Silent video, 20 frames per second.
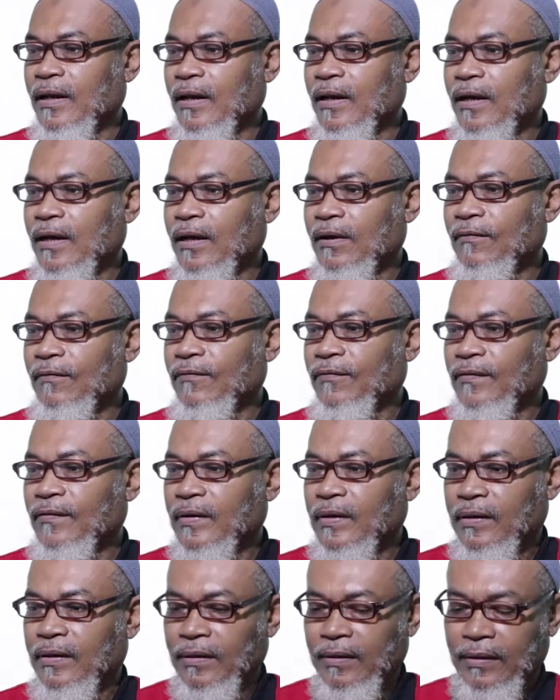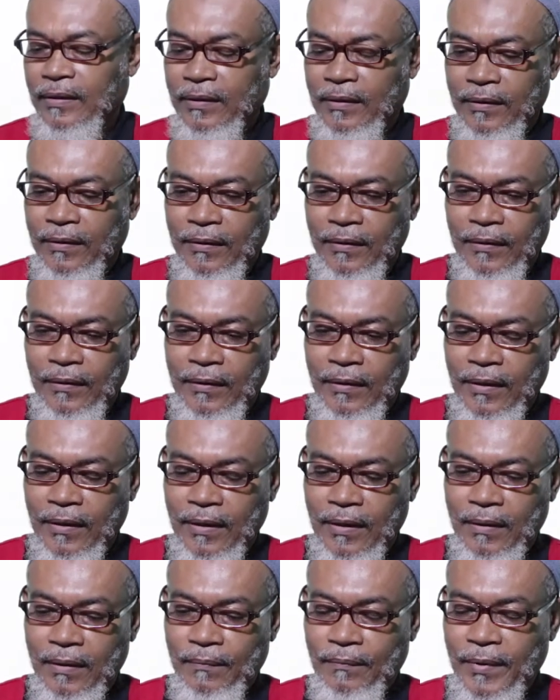have
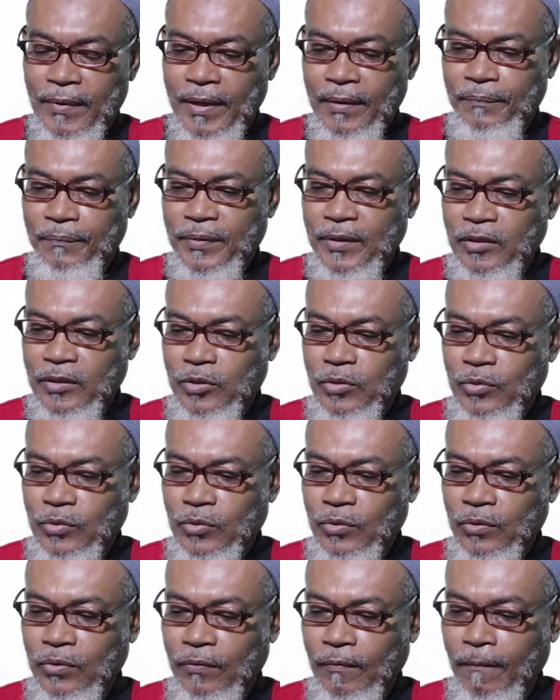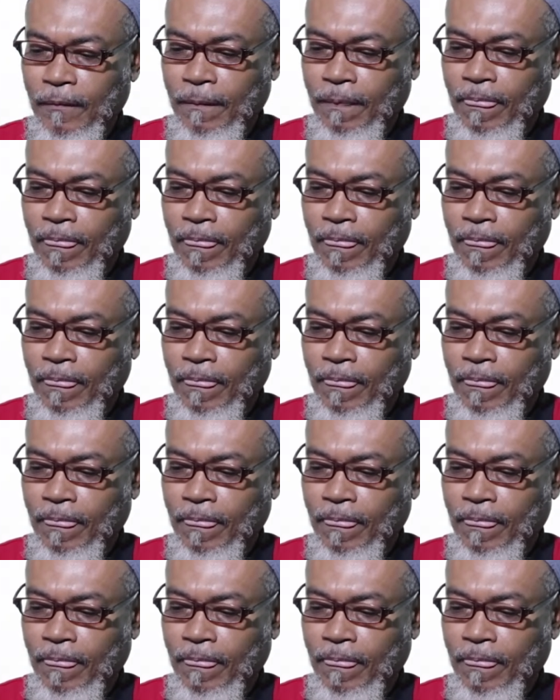my p2,